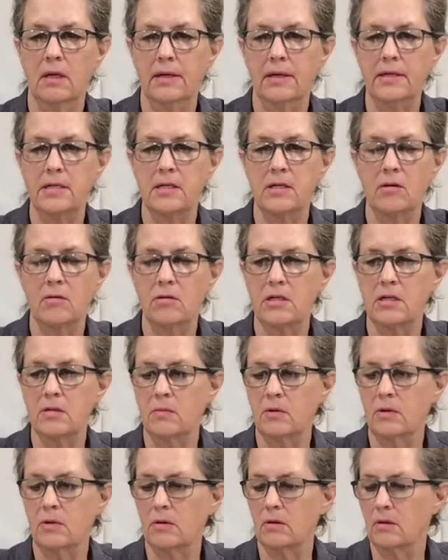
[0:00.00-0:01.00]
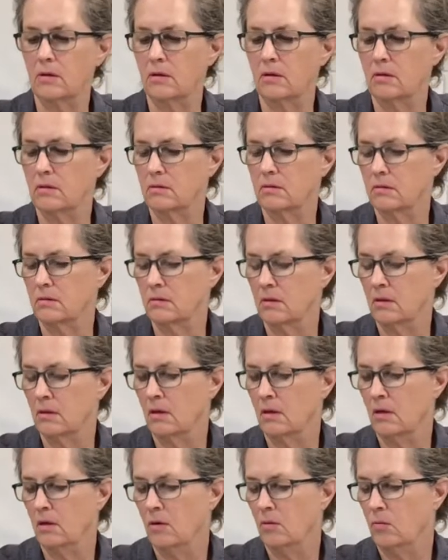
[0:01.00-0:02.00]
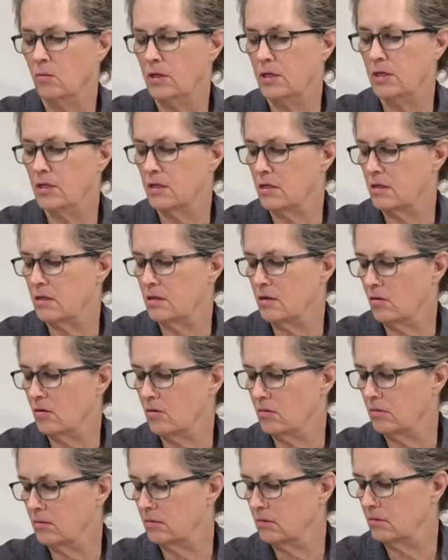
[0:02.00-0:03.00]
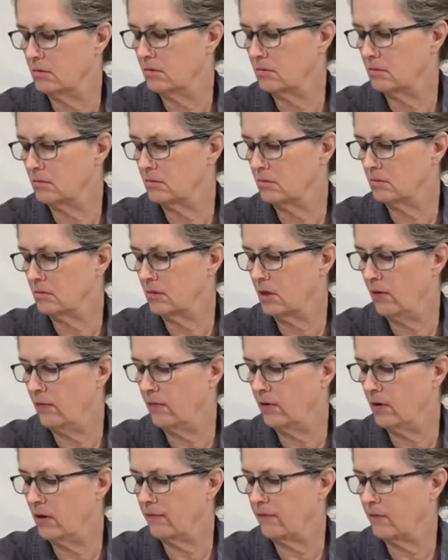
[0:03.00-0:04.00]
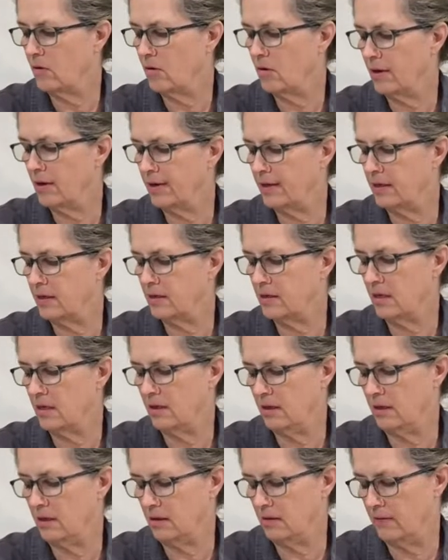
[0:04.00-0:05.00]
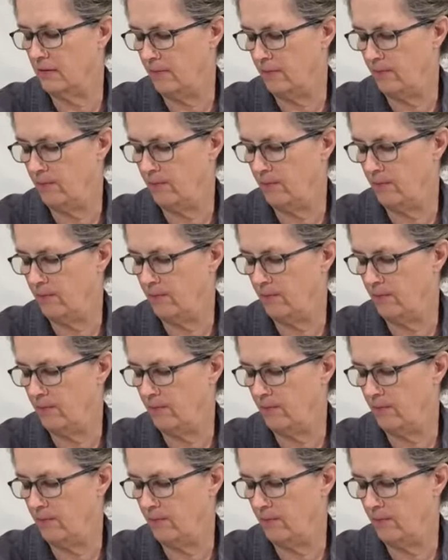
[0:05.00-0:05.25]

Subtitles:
That is so smart. We just don't give enough credit to the,